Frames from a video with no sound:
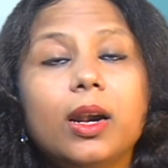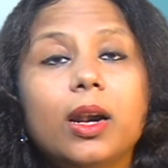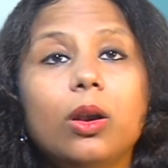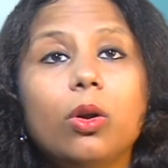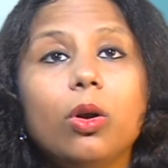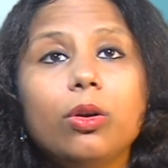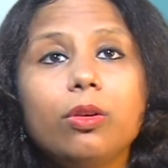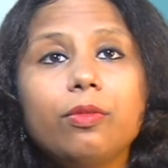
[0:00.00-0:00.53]
are a
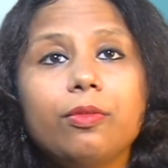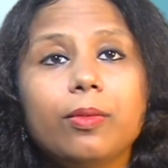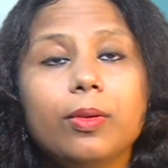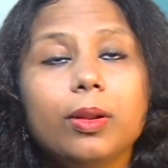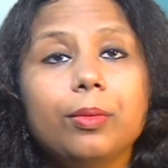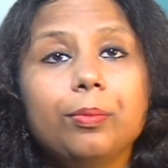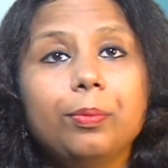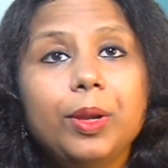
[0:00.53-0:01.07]
lot of
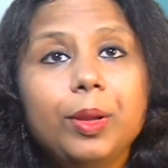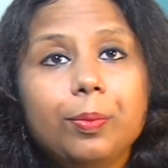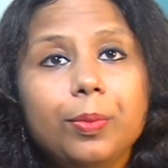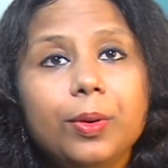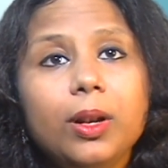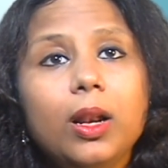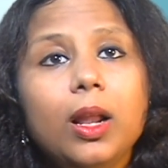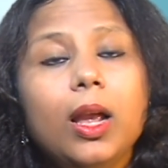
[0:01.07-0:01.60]

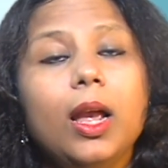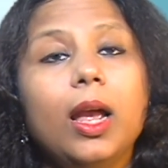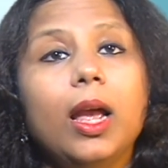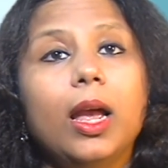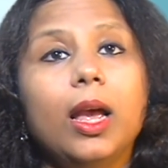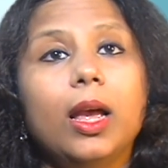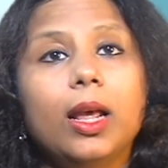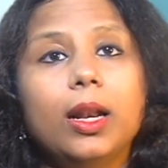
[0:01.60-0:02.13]
people
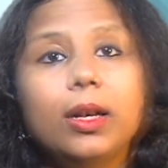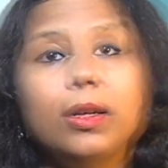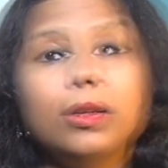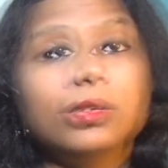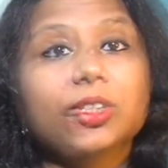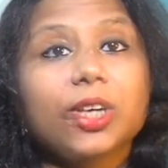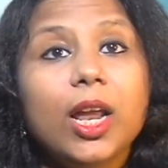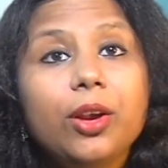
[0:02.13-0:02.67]
and
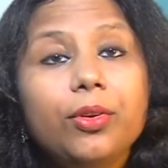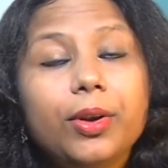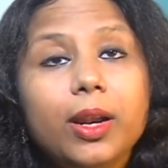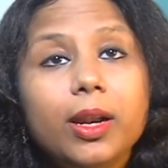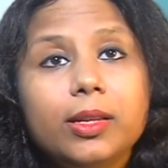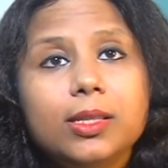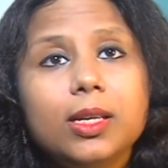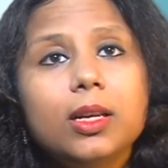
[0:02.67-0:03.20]
child
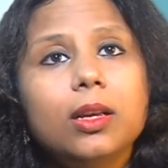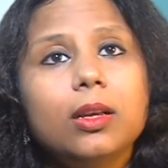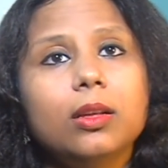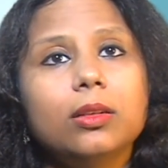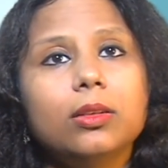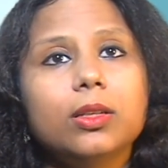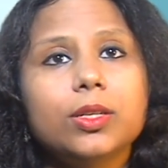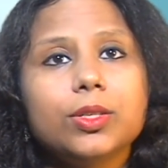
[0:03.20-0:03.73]
raising
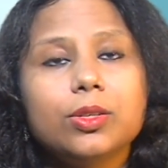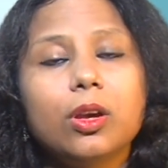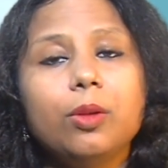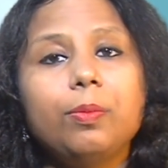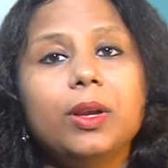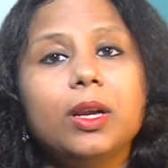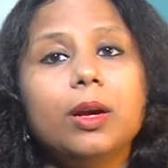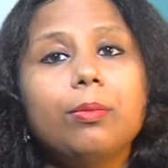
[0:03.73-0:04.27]
does
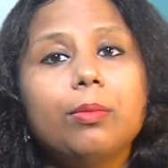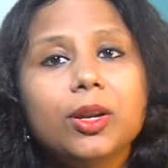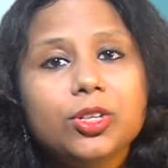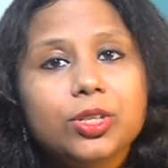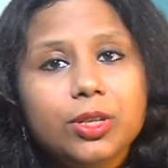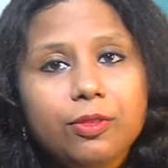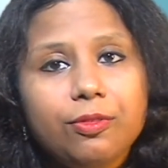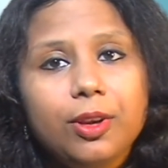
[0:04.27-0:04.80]
not become
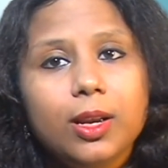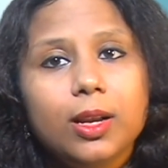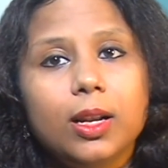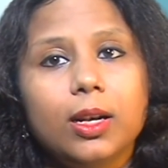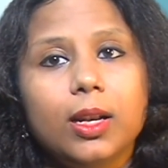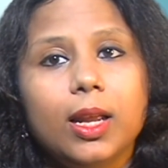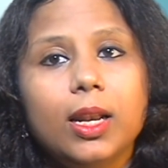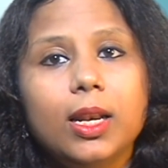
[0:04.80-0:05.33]
much
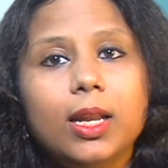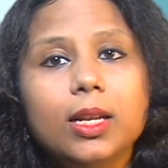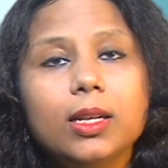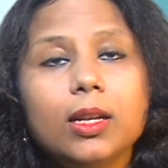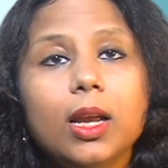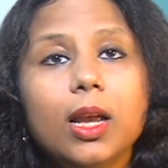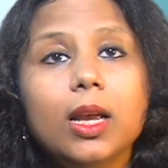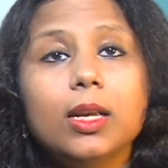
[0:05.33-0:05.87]
difficult, and
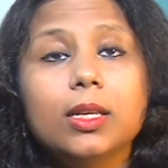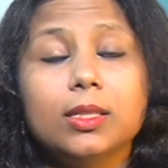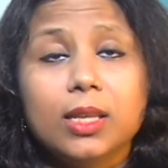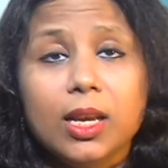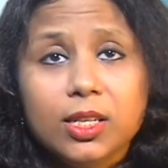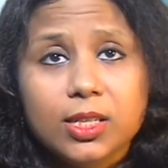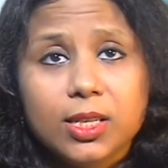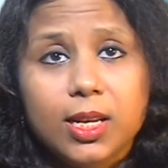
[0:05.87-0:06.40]
in
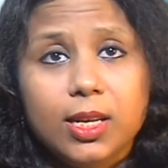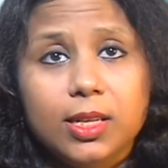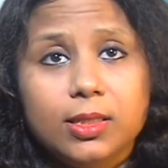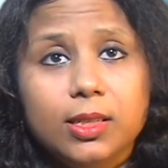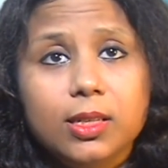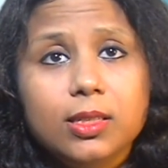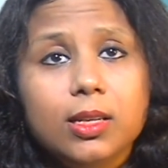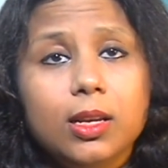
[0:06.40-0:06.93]
such
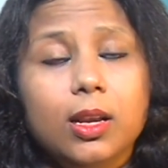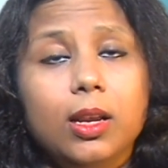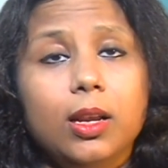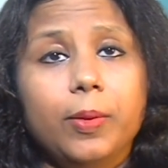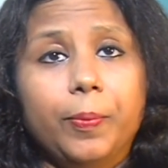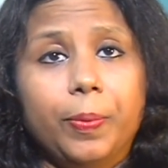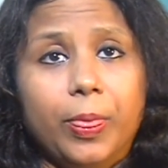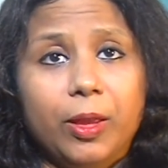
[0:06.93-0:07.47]
cases
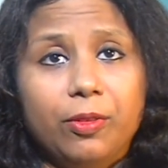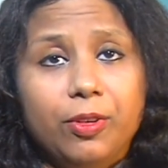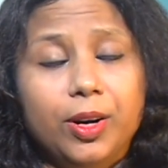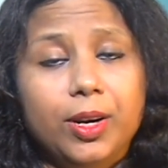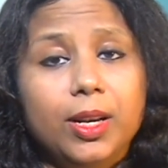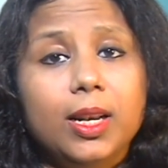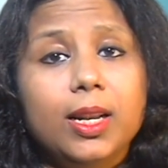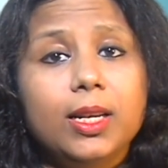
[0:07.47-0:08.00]

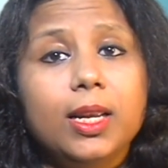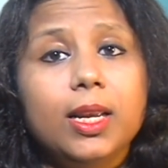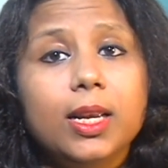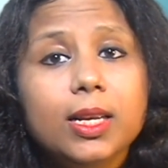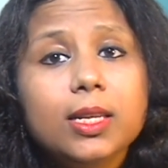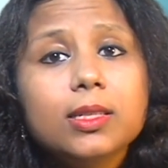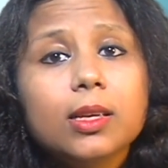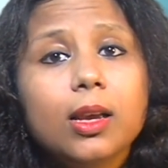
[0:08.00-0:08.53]
fertility
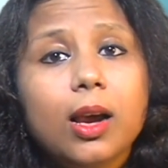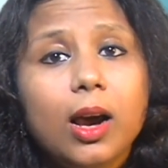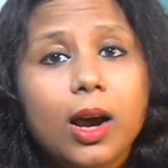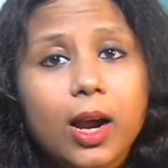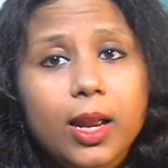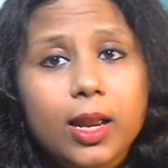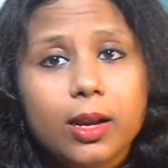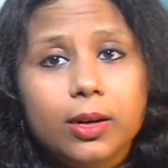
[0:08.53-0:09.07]
is
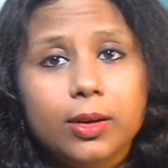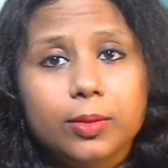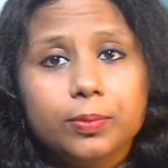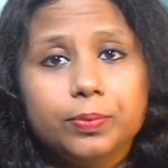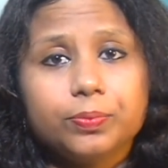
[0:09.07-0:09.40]
higher.